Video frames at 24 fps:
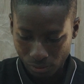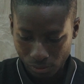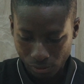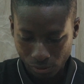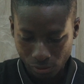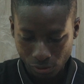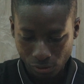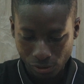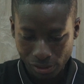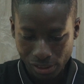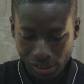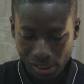
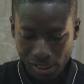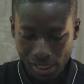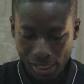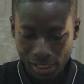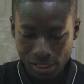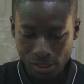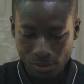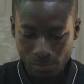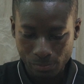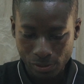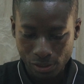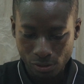So this
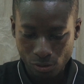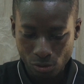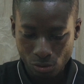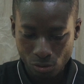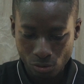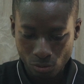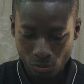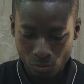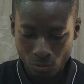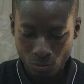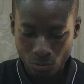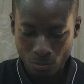takes me
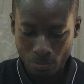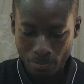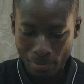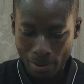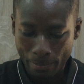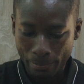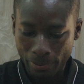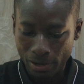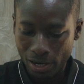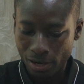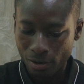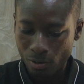to my
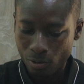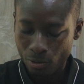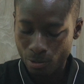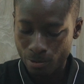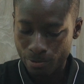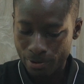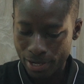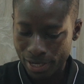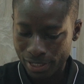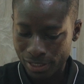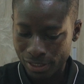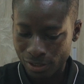Power
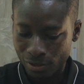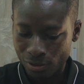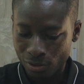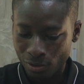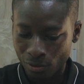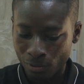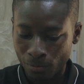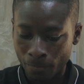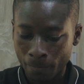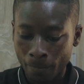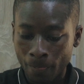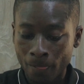Query
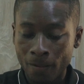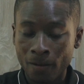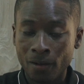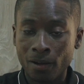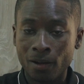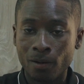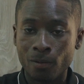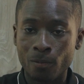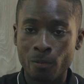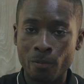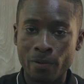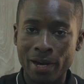editor,
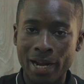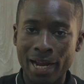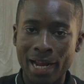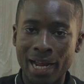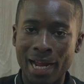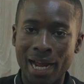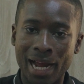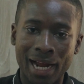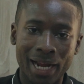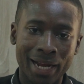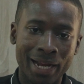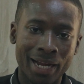
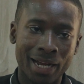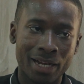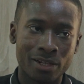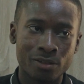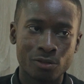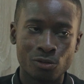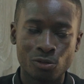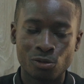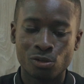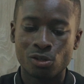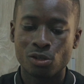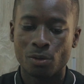where I
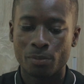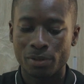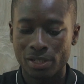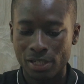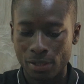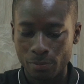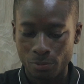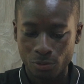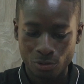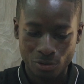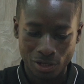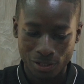can do some
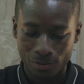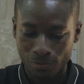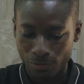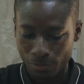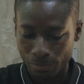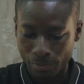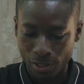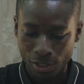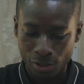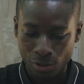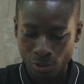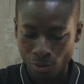table
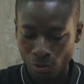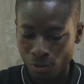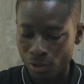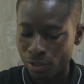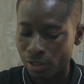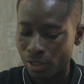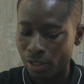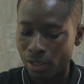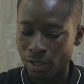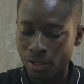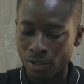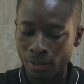
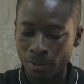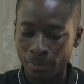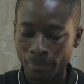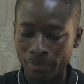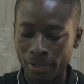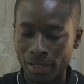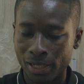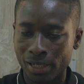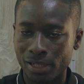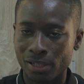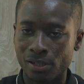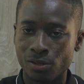transformation.
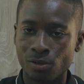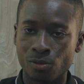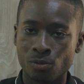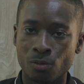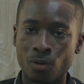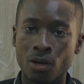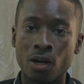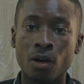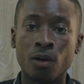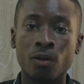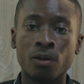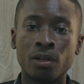I can as
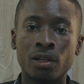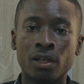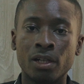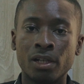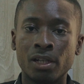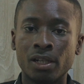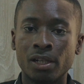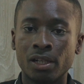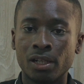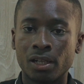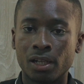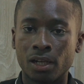well,
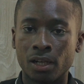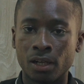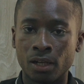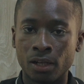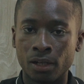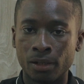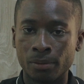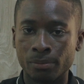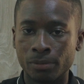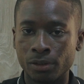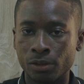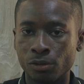
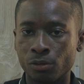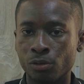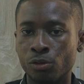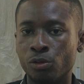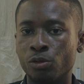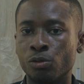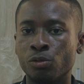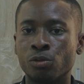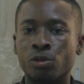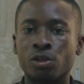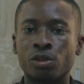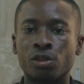
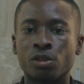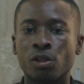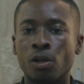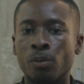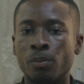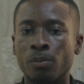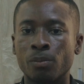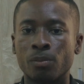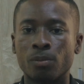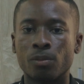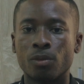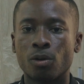do
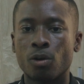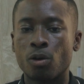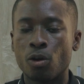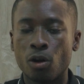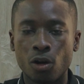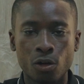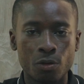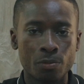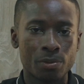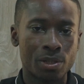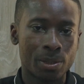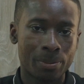some
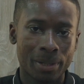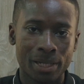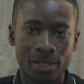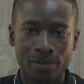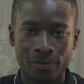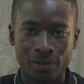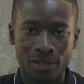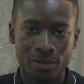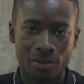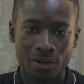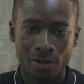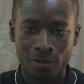
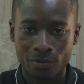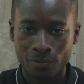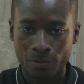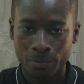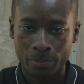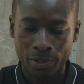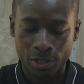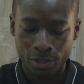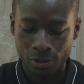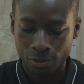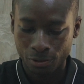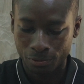column-specific
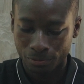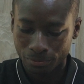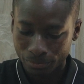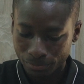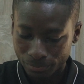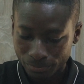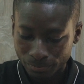transformation.